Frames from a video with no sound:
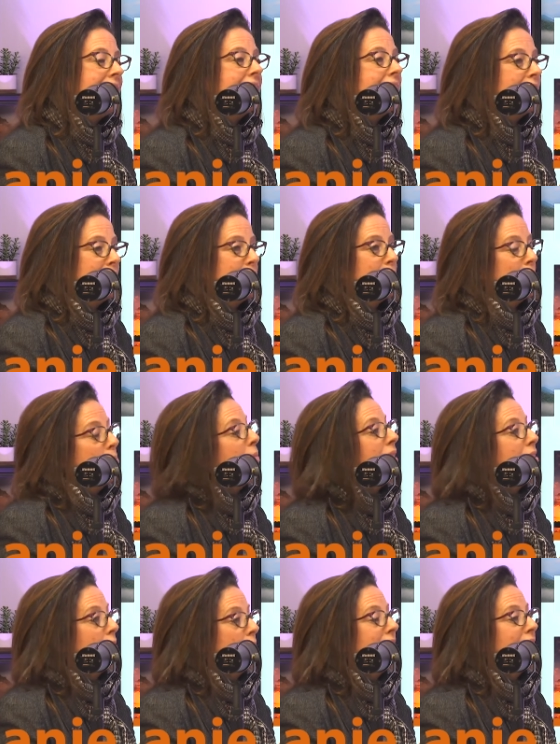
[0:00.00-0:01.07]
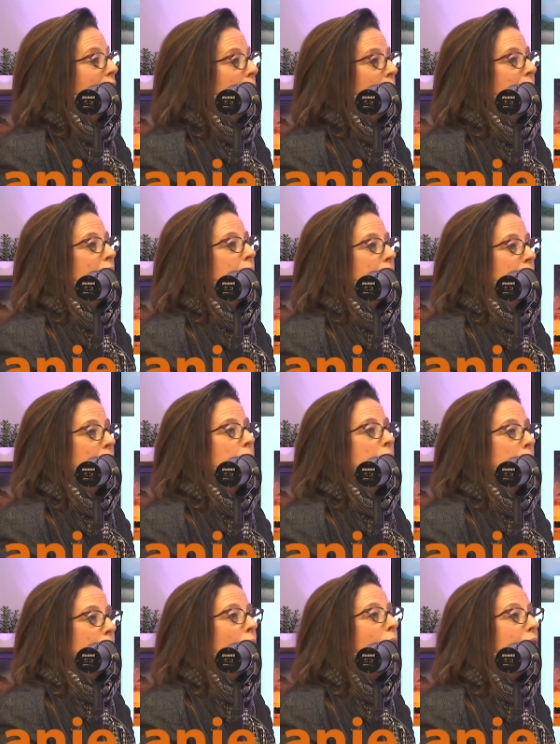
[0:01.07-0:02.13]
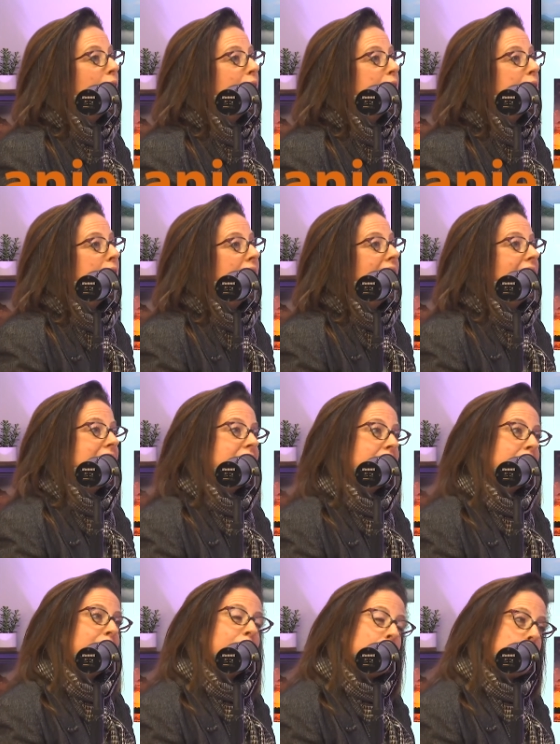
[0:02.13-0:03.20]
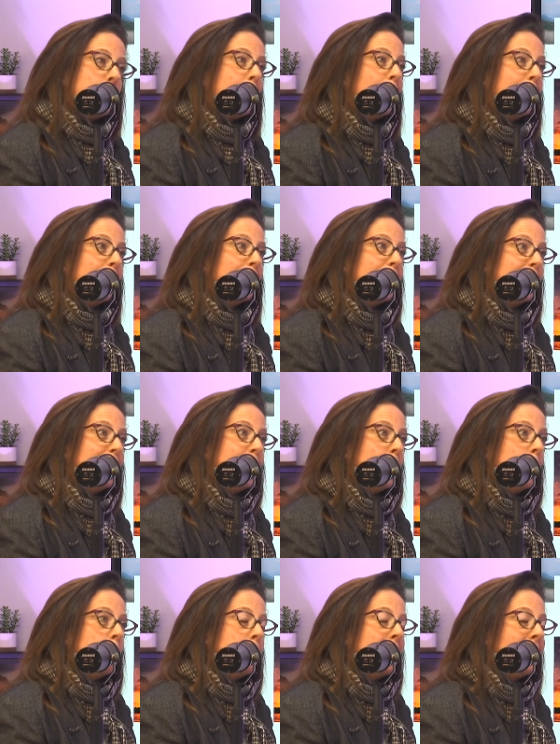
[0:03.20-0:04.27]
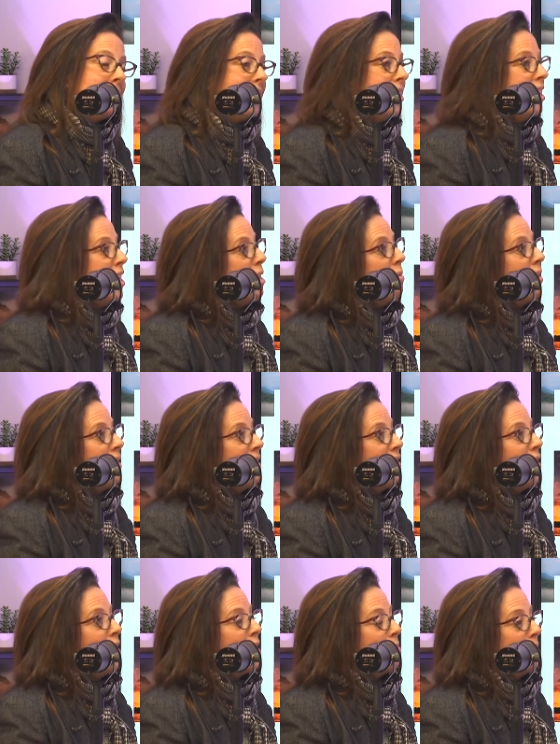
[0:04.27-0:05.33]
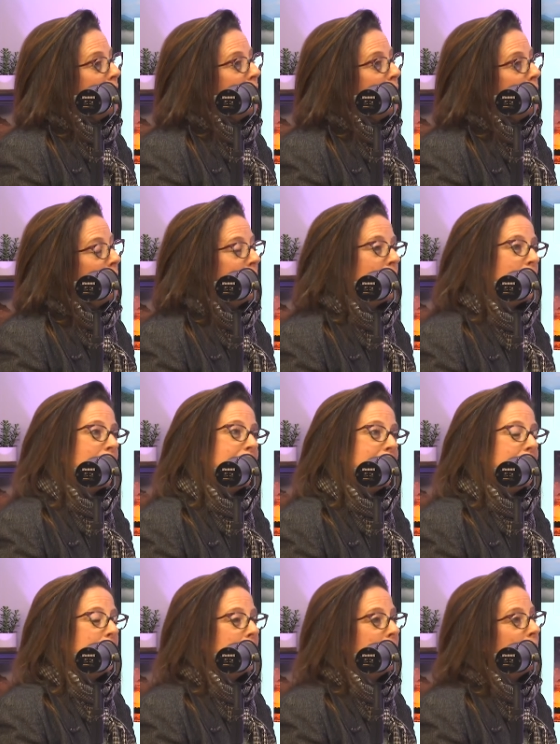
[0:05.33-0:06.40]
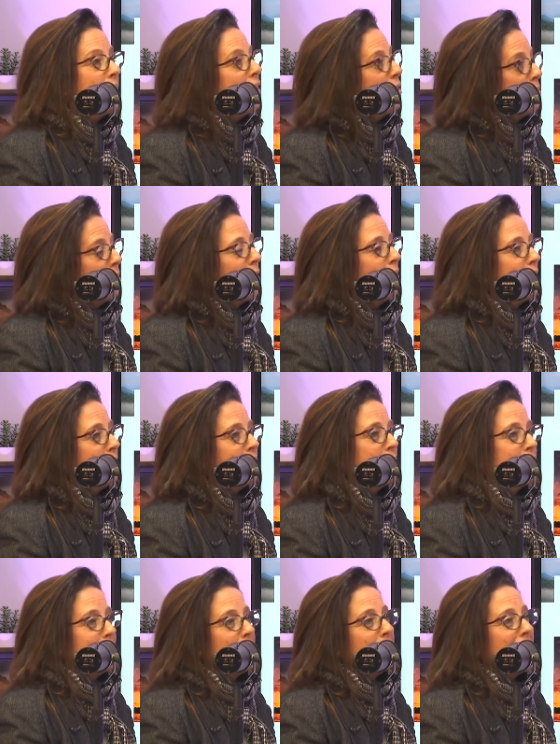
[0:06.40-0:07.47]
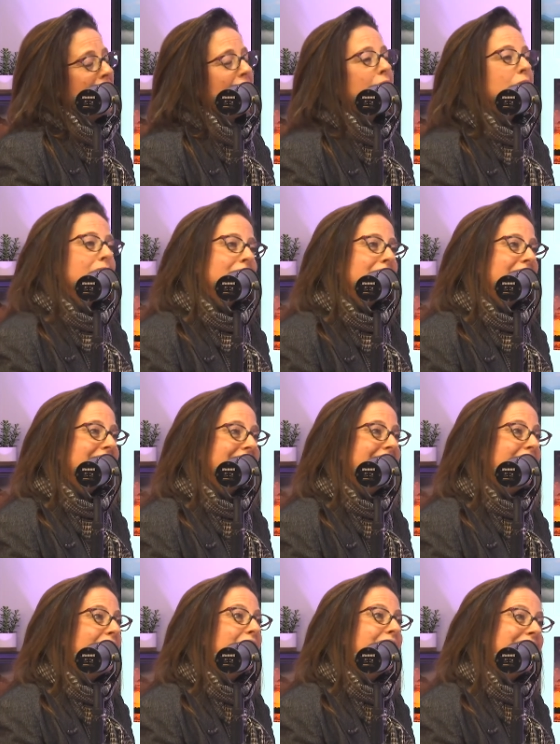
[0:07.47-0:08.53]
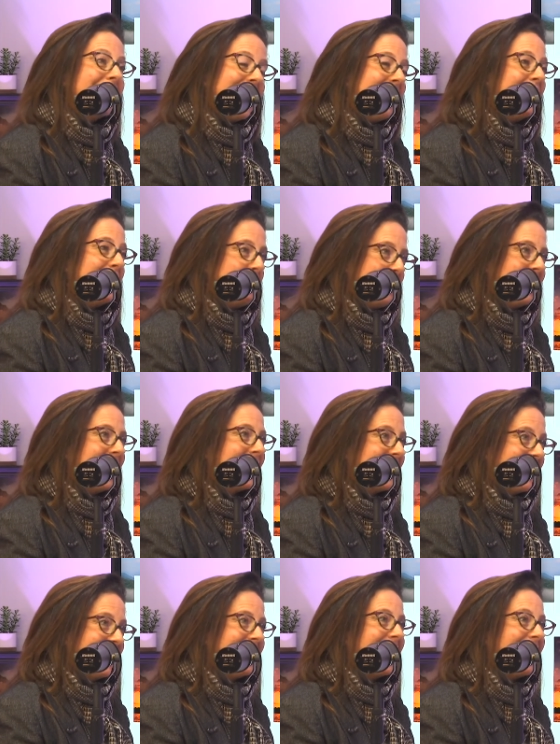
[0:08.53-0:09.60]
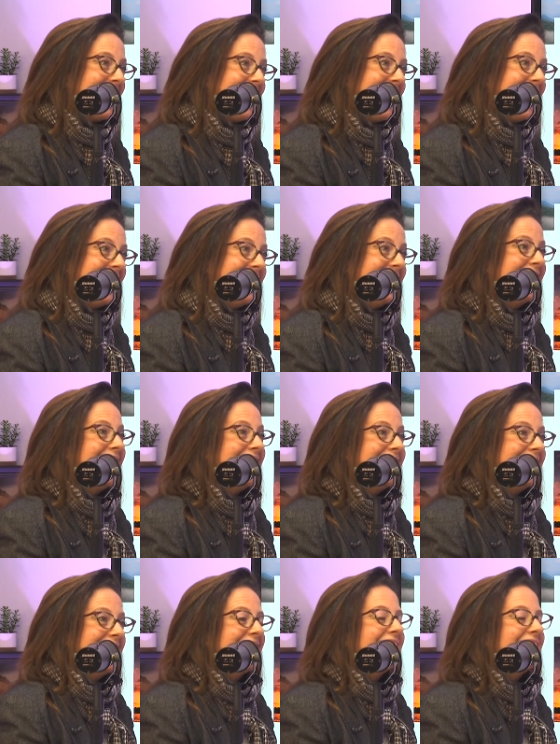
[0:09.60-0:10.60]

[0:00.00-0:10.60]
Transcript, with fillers: I think it was embezzlement going on with some of the partners mm. that the other partners didn't know about. And long and behold, before I knew it, one of the partners was at my house collecting all the accounting records that I had. Really?